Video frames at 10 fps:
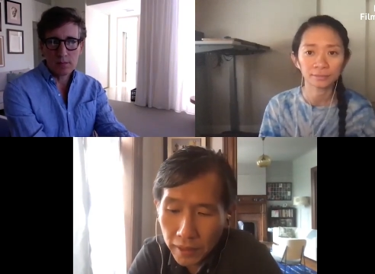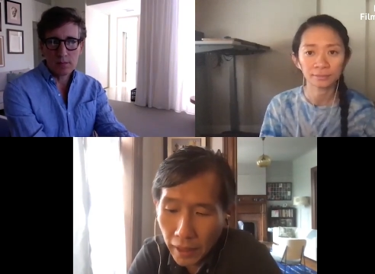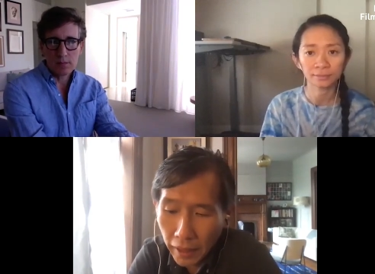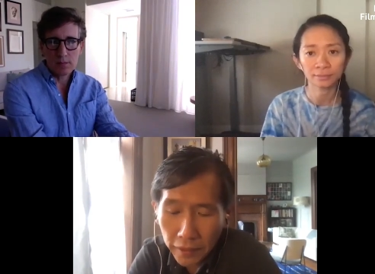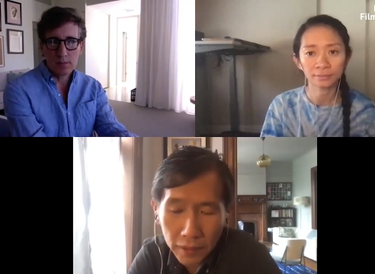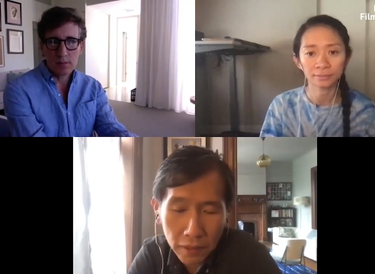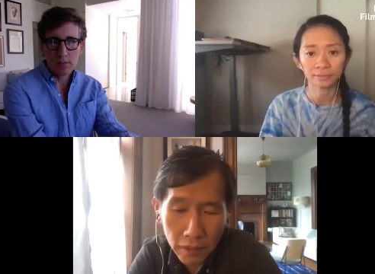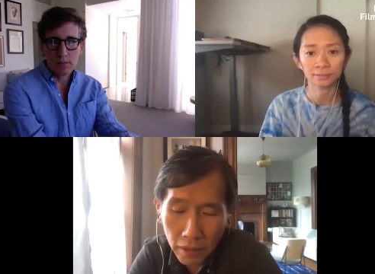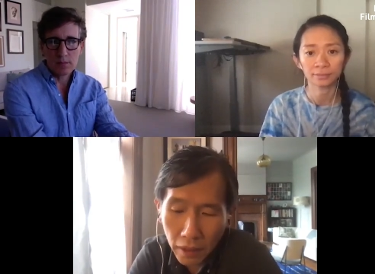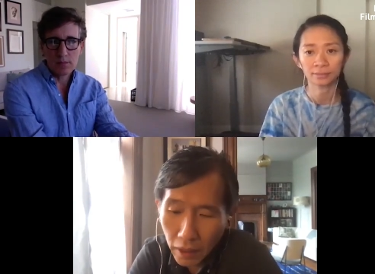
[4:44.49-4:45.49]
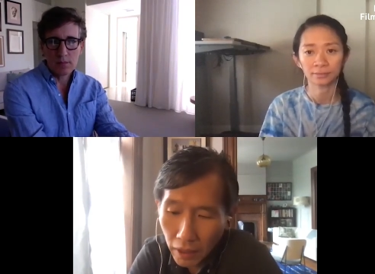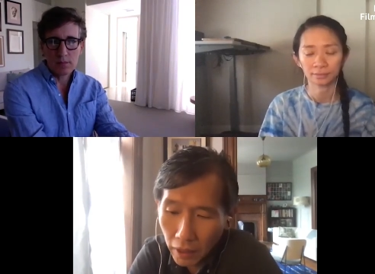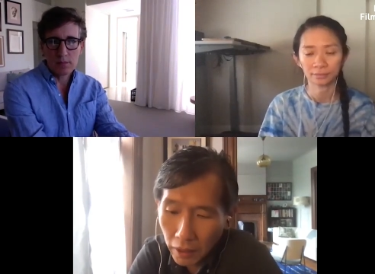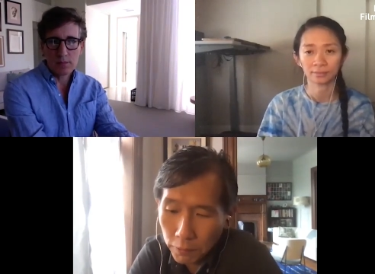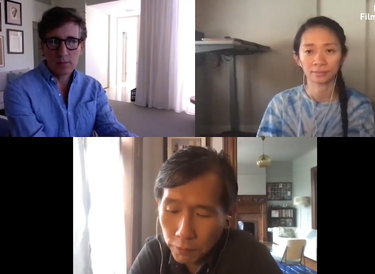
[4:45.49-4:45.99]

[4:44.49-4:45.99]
Speaker 1: character of